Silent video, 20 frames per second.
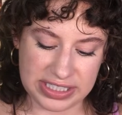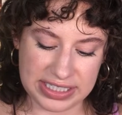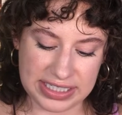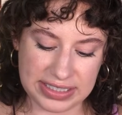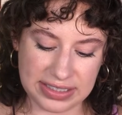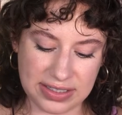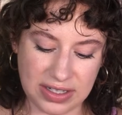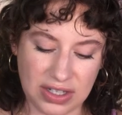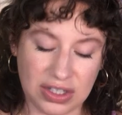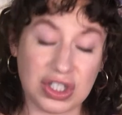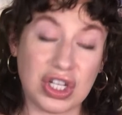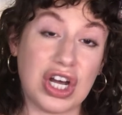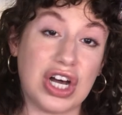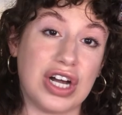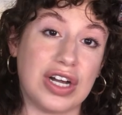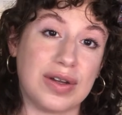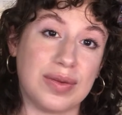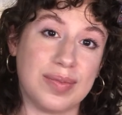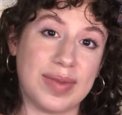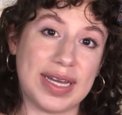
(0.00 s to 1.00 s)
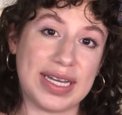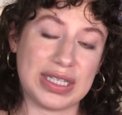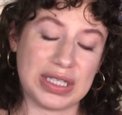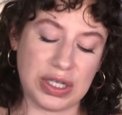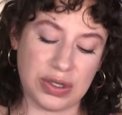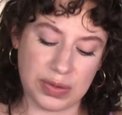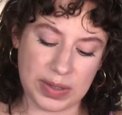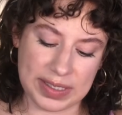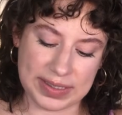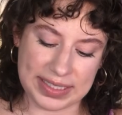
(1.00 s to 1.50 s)
this along my
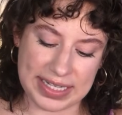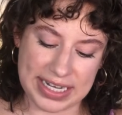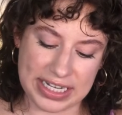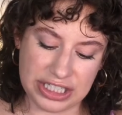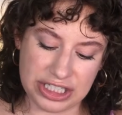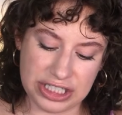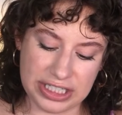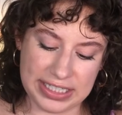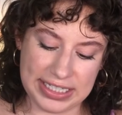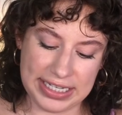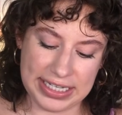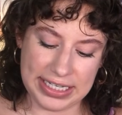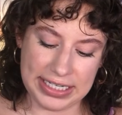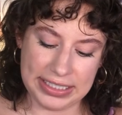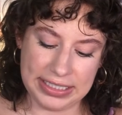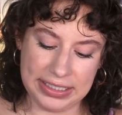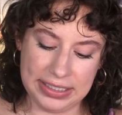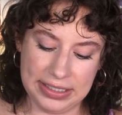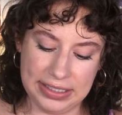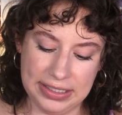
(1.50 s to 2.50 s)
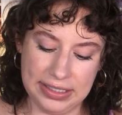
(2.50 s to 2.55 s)
lower lash line.